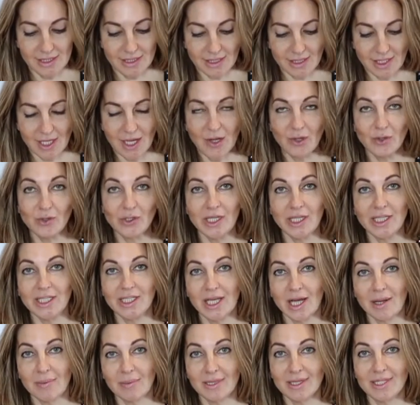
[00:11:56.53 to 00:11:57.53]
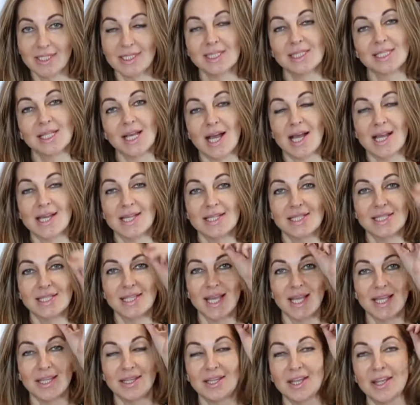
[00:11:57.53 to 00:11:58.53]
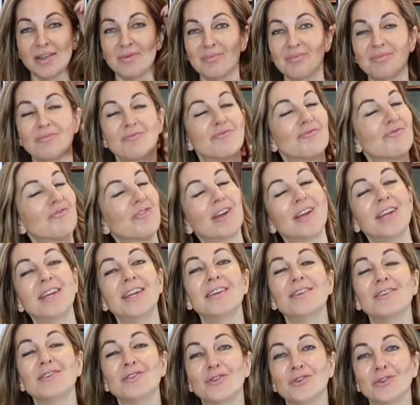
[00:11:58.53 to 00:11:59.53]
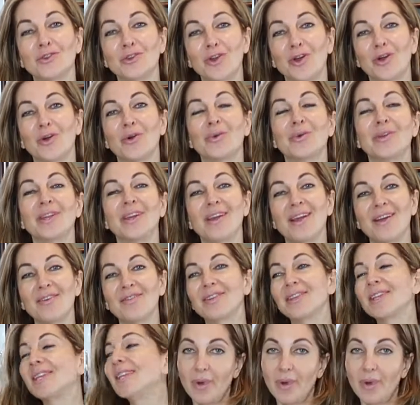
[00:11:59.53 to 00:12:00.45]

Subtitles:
Now they doubled in size and they're ready to go in the oven.